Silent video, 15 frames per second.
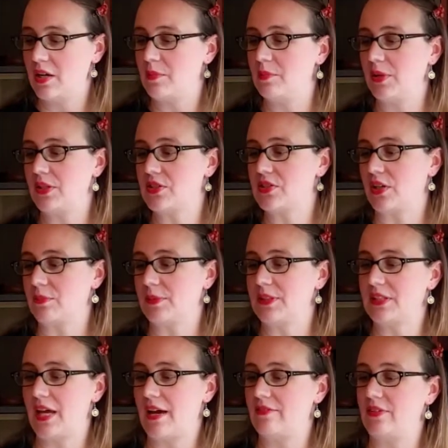but Sharpies
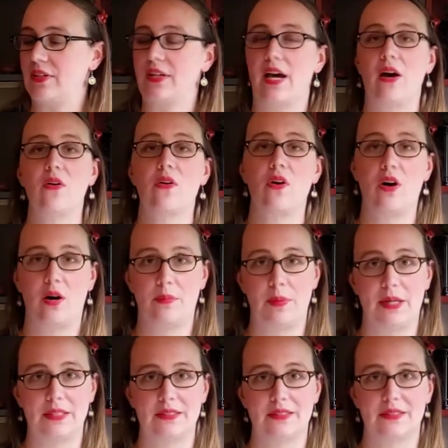have an
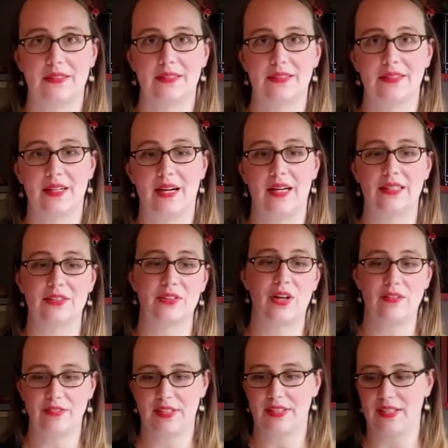alcohol-based
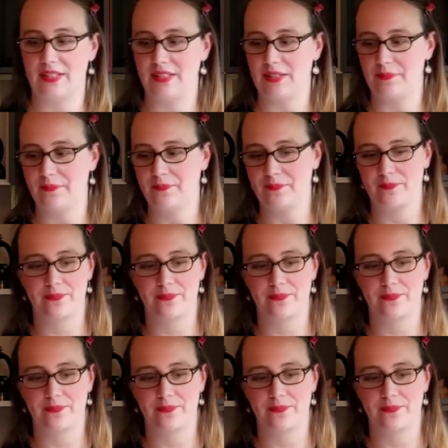solvent in them.